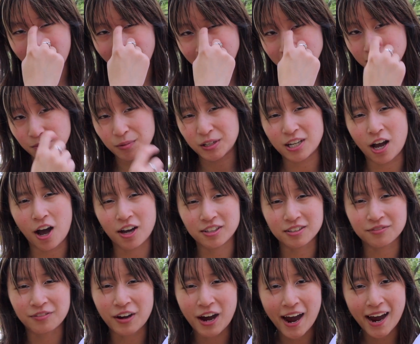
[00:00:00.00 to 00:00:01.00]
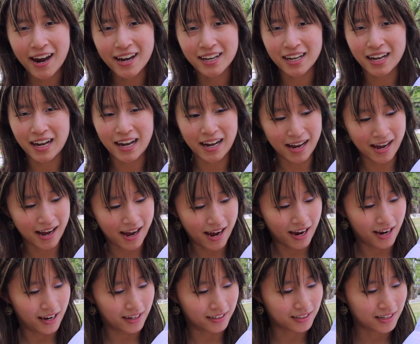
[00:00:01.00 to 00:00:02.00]
he's been yassified
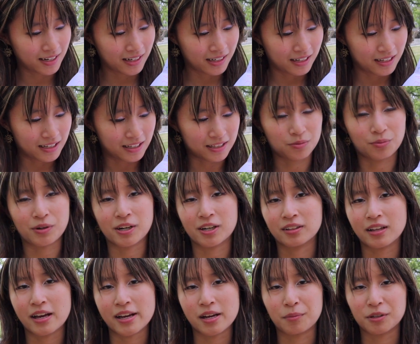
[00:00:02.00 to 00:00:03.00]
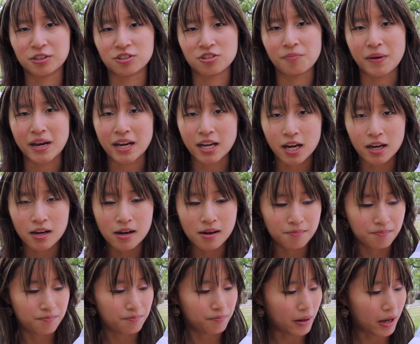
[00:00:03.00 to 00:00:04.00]
and is wearing like a bunch of
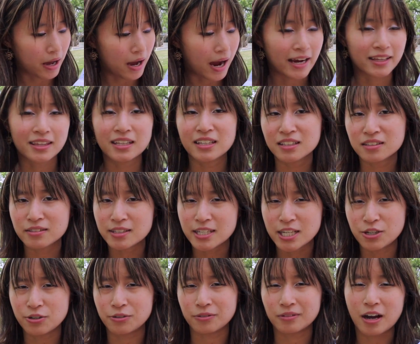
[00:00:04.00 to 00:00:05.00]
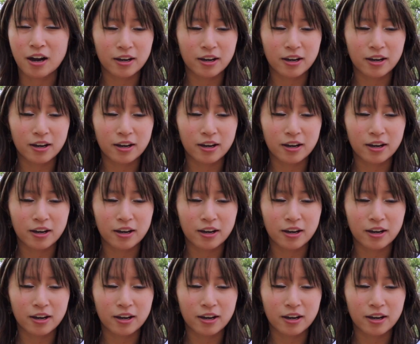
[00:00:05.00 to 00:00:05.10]
makeup, but I think it's cute,